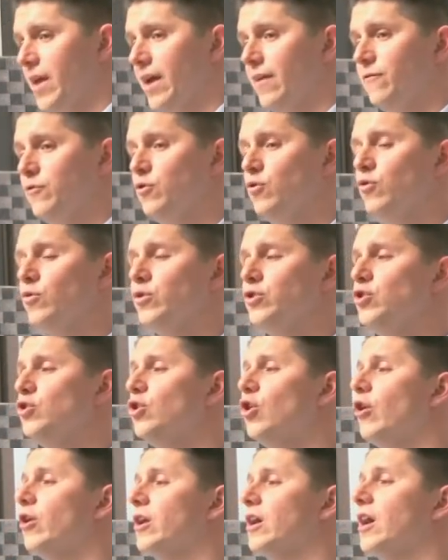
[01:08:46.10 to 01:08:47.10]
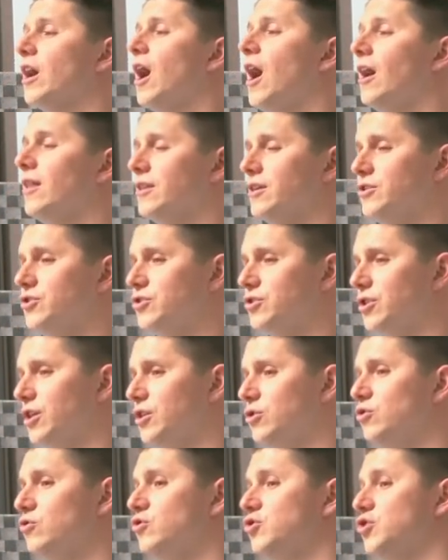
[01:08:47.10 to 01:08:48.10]
If you, when you go to college
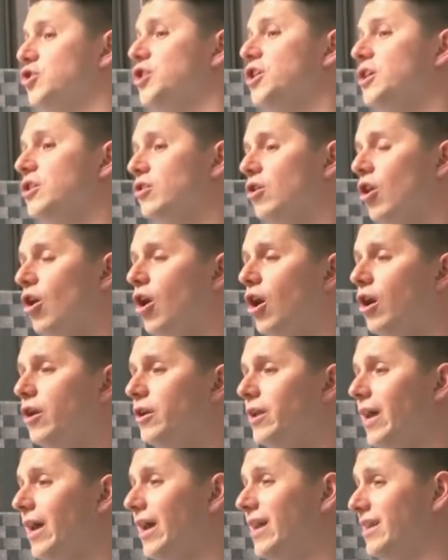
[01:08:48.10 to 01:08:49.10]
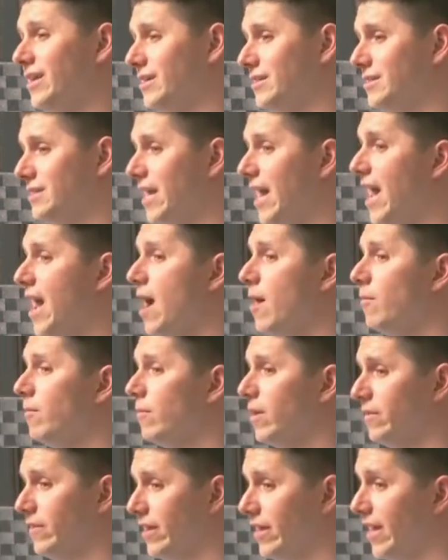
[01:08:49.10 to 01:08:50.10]
and you cheat on an
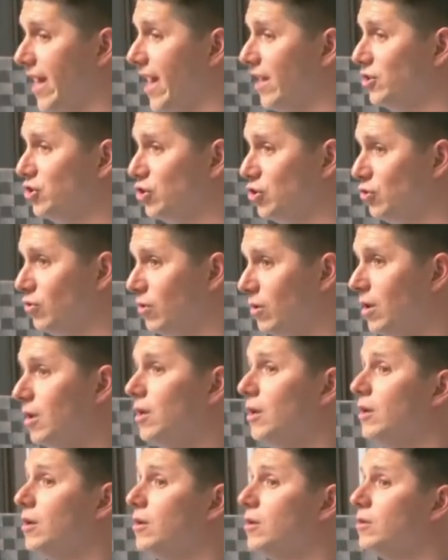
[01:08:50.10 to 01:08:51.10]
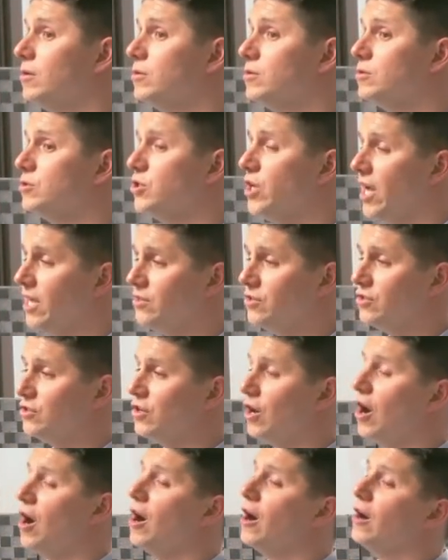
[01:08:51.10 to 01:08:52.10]
exam and they catch you, chances
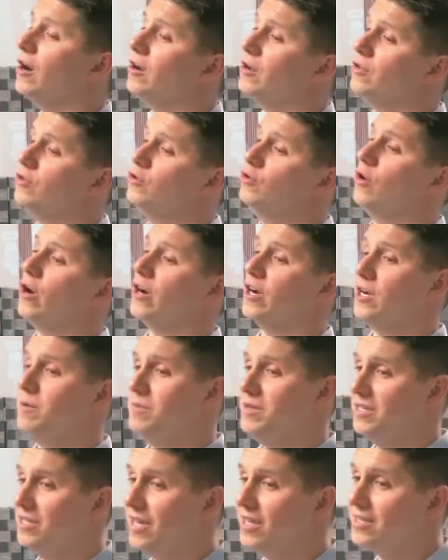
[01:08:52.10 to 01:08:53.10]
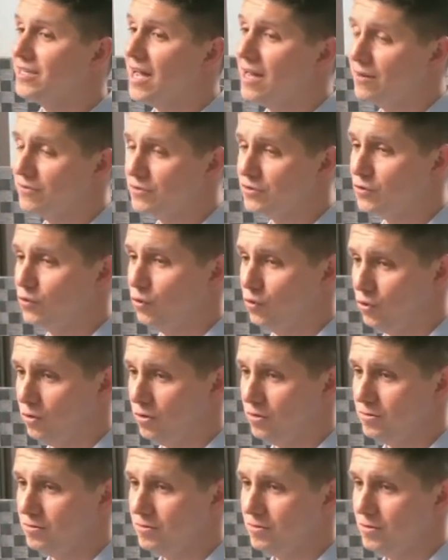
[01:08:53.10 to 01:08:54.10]
are you are going to be kicked out of
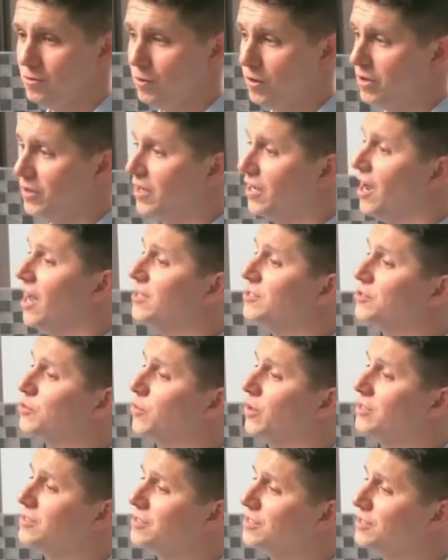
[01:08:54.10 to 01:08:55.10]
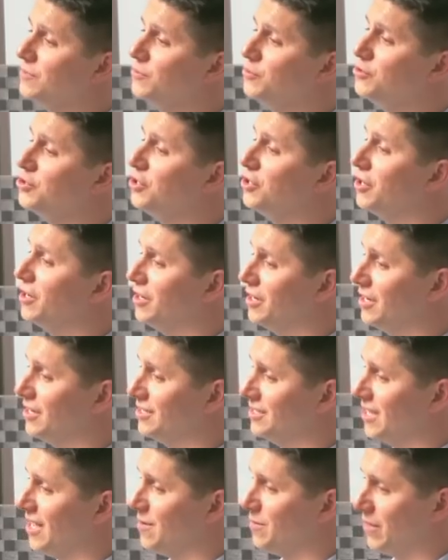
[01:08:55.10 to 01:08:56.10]
school. What are the consequences if you cheat on an
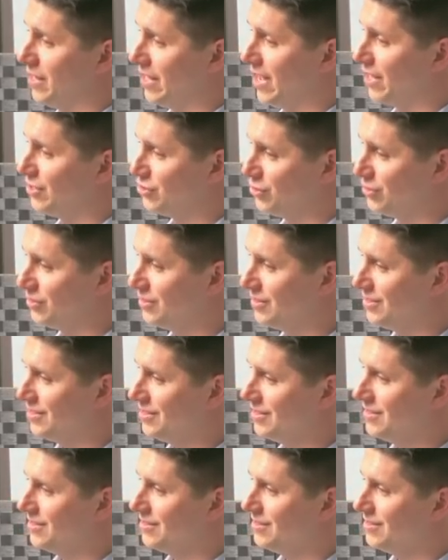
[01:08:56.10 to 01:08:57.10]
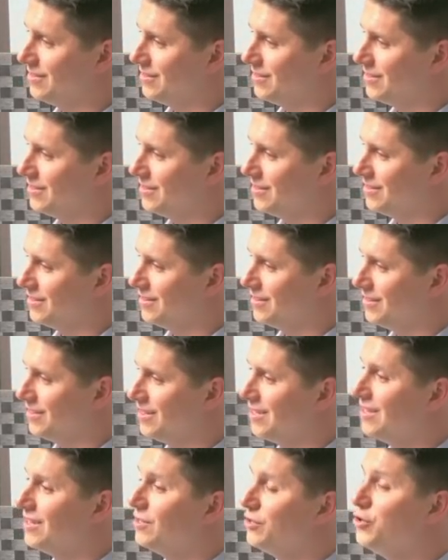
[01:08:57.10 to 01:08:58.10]
exam and they catch you? Uh, you're kicked
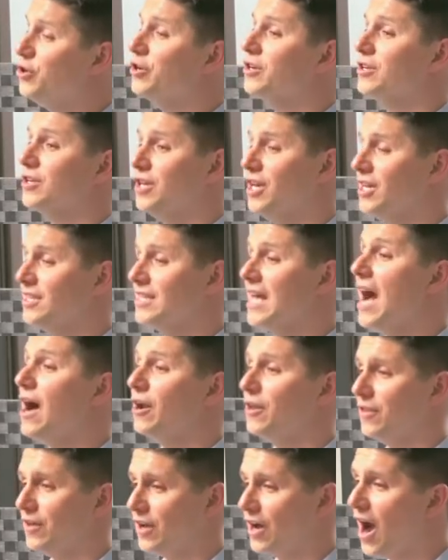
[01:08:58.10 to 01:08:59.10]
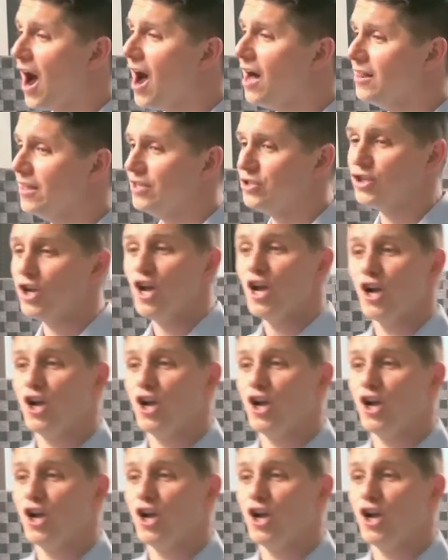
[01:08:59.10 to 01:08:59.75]
out. You're kicked out of the college.